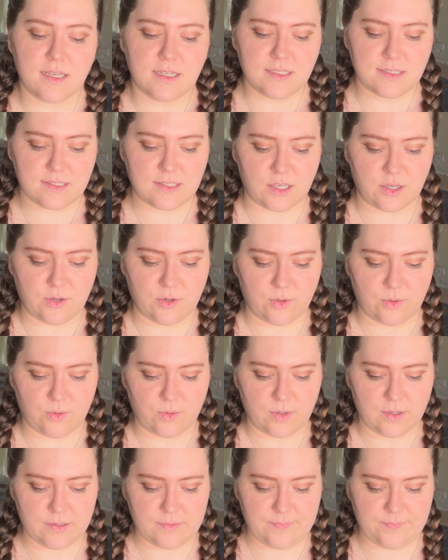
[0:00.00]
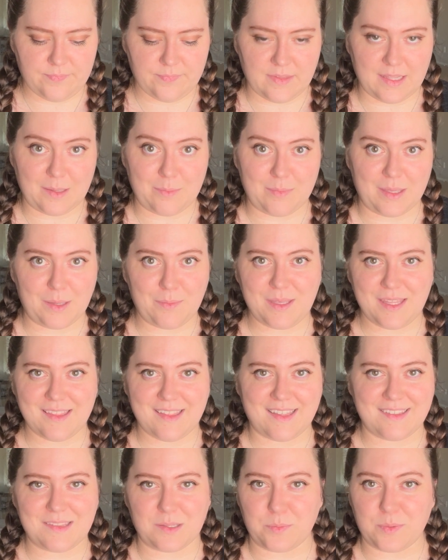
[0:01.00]
So it may be
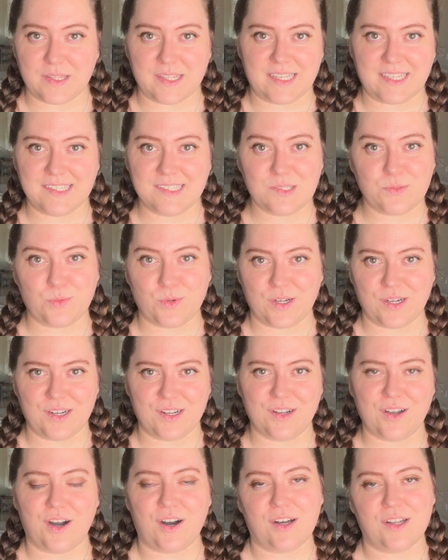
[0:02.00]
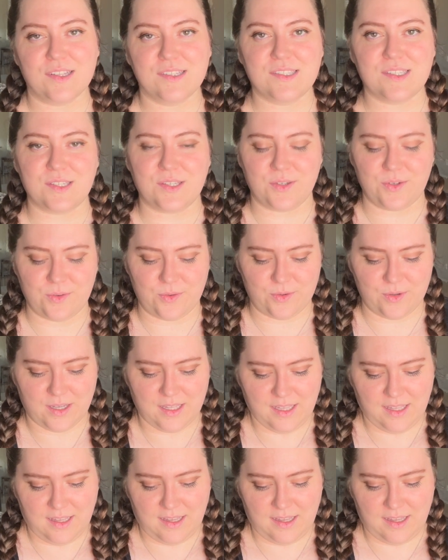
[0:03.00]
that the police were called to